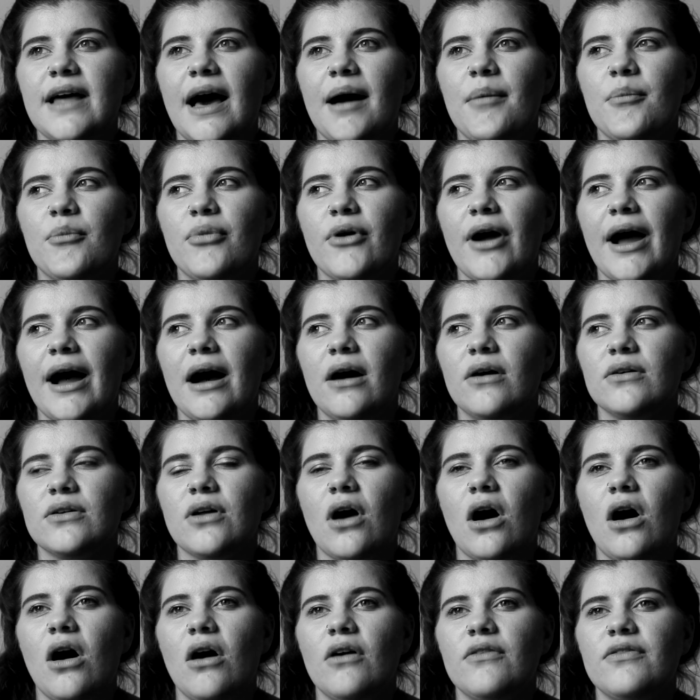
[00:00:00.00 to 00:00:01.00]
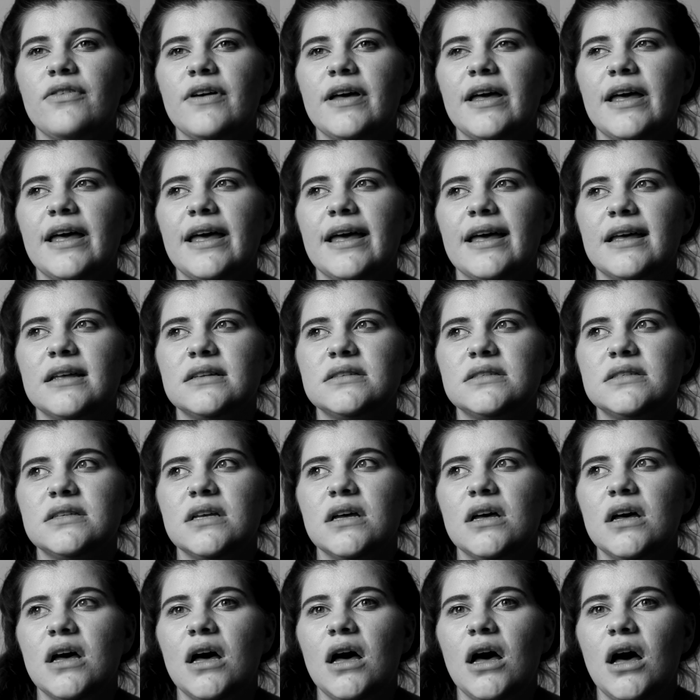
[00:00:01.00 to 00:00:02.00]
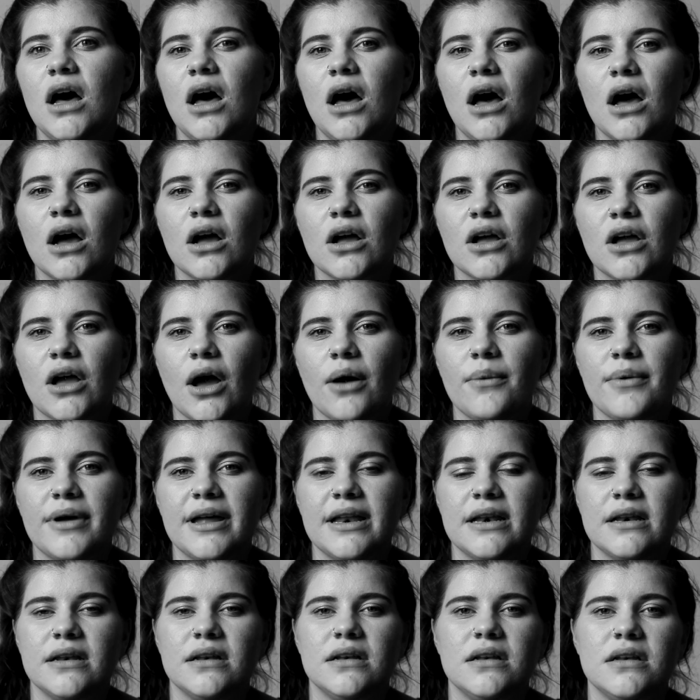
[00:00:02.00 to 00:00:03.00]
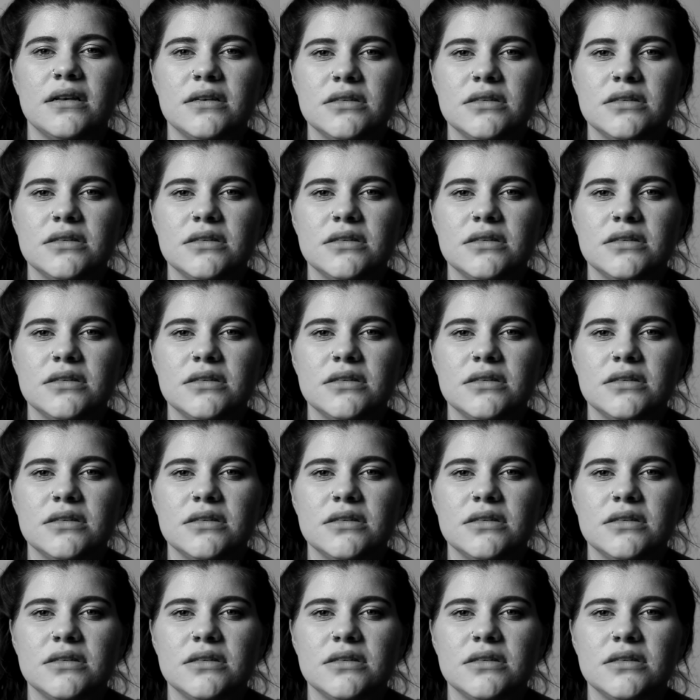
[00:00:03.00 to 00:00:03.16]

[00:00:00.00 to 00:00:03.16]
that I'm proud of is going